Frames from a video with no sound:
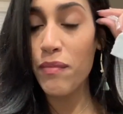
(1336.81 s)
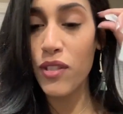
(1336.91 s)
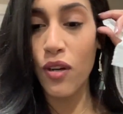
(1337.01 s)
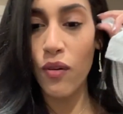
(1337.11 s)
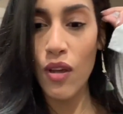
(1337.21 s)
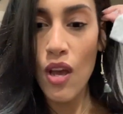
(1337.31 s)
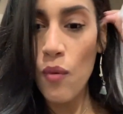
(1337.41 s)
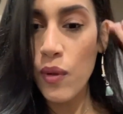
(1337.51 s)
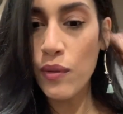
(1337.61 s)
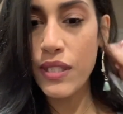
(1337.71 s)
So
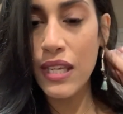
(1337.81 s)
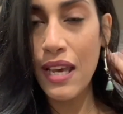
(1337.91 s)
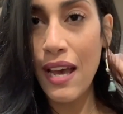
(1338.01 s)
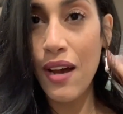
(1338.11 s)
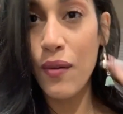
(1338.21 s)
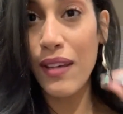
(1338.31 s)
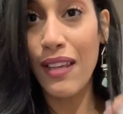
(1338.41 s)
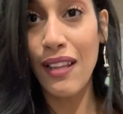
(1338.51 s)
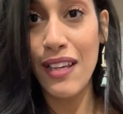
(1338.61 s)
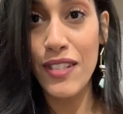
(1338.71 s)
we will see how
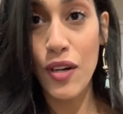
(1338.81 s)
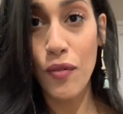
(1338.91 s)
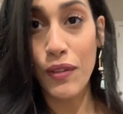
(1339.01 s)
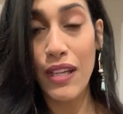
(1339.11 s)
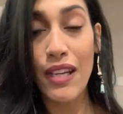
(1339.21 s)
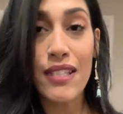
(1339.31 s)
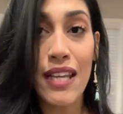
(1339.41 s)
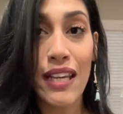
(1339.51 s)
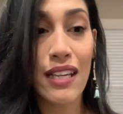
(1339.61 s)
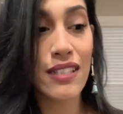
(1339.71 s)
he likes it. Hopefully he does
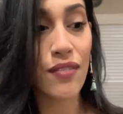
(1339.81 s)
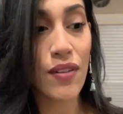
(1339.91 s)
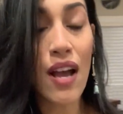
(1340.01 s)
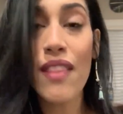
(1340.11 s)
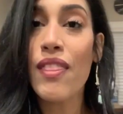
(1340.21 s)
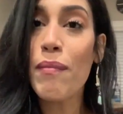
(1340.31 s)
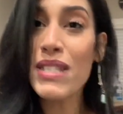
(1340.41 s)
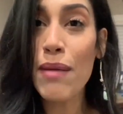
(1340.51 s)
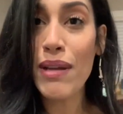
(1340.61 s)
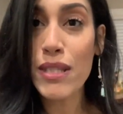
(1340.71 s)
like it, because if not, that means
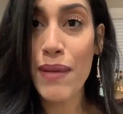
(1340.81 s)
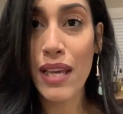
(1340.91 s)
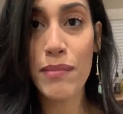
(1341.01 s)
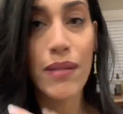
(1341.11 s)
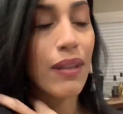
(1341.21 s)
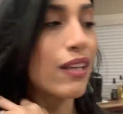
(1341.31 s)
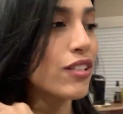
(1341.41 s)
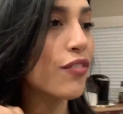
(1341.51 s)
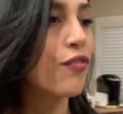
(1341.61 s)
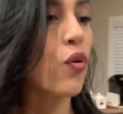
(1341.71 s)
I'm gonna have to make him something
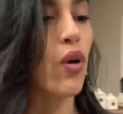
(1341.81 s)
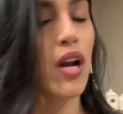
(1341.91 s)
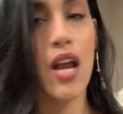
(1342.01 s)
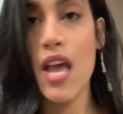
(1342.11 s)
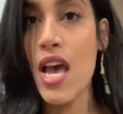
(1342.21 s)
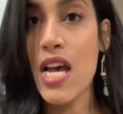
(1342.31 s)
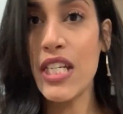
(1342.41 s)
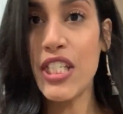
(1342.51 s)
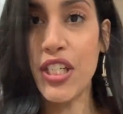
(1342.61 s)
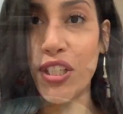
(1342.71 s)
else for
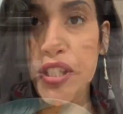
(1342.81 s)
dinner.